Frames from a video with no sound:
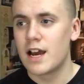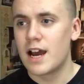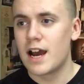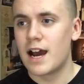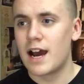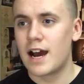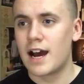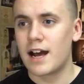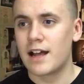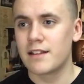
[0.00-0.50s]

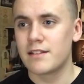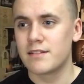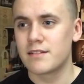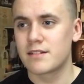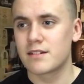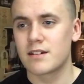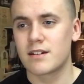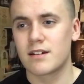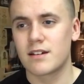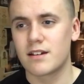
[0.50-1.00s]
And
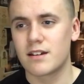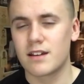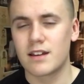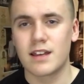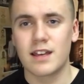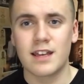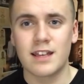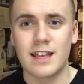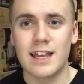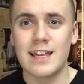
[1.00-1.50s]

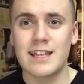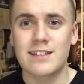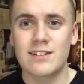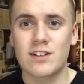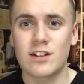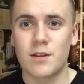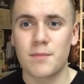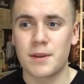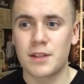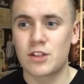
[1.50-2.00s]
it is
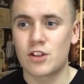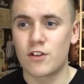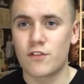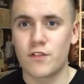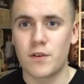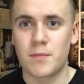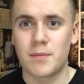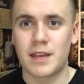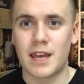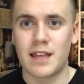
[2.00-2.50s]
going to be tough
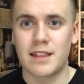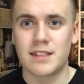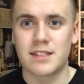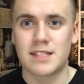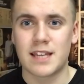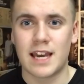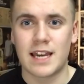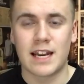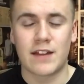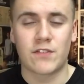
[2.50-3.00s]
for him to get
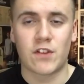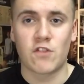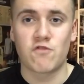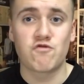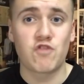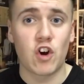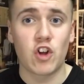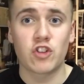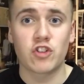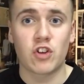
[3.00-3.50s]
inside after
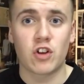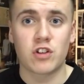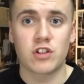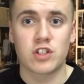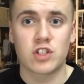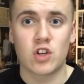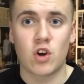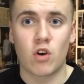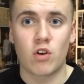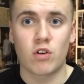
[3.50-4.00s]
Rondon
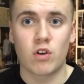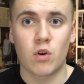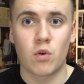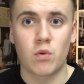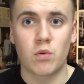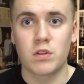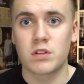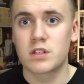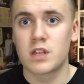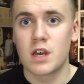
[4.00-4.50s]
scoring
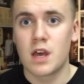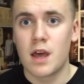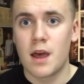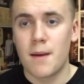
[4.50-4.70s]
goals.